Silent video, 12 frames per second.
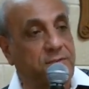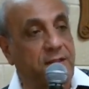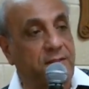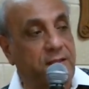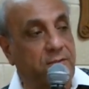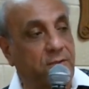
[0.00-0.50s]
and
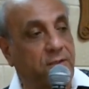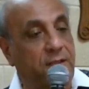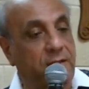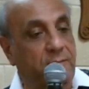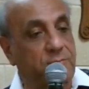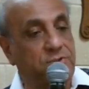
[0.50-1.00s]
they took in
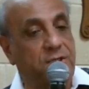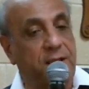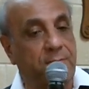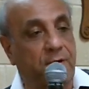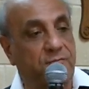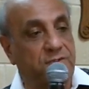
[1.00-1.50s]
the Museum
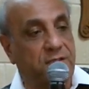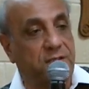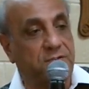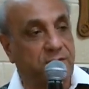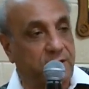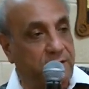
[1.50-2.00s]
of
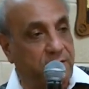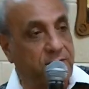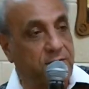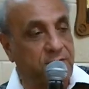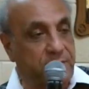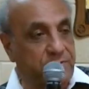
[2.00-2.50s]

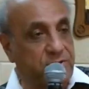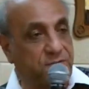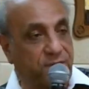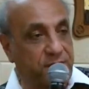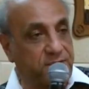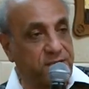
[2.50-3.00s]
Egyptian
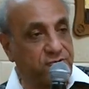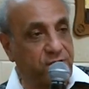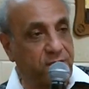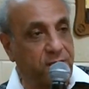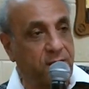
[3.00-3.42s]
Civilization,